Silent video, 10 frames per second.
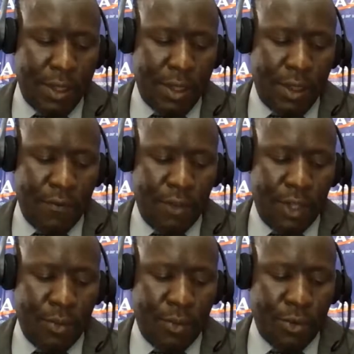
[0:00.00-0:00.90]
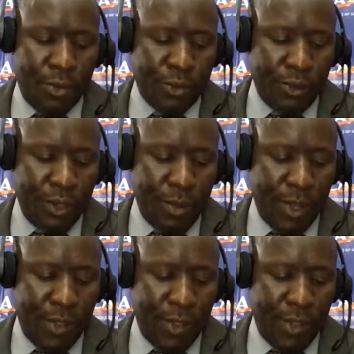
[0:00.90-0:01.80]
Even the proposal number
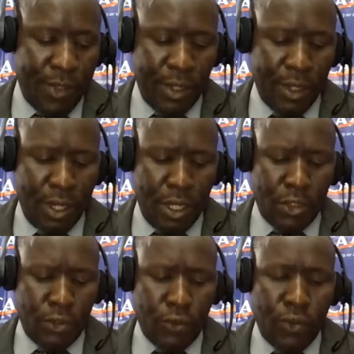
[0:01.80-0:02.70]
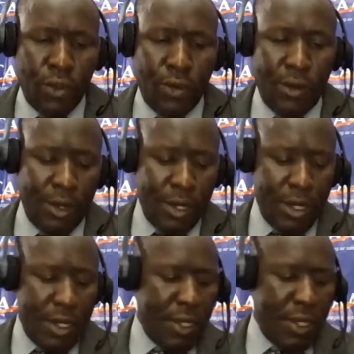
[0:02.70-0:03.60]
3. So the
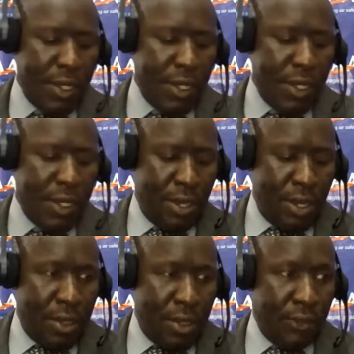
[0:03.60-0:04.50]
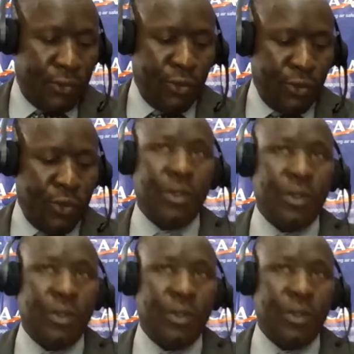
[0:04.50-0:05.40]
only issue which I
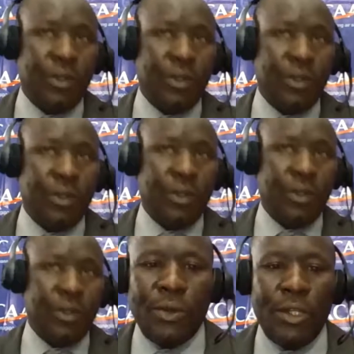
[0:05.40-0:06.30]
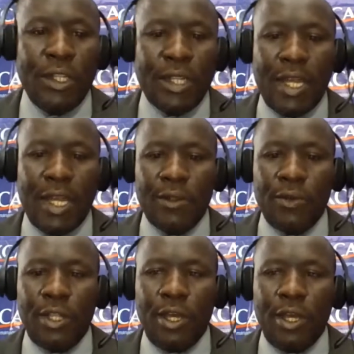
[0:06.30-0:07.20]
think we'll need to discuss
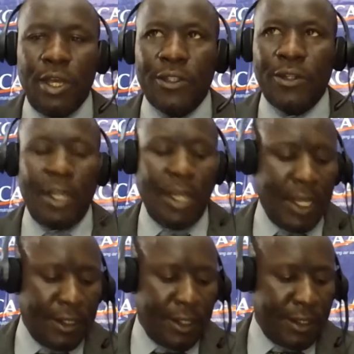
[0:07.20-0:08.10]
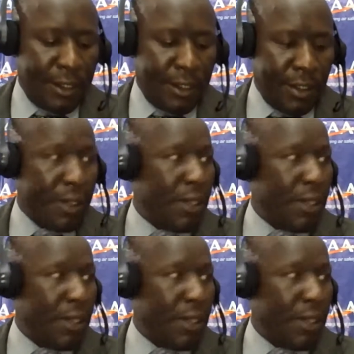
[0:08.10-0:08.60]
with the personnel licensing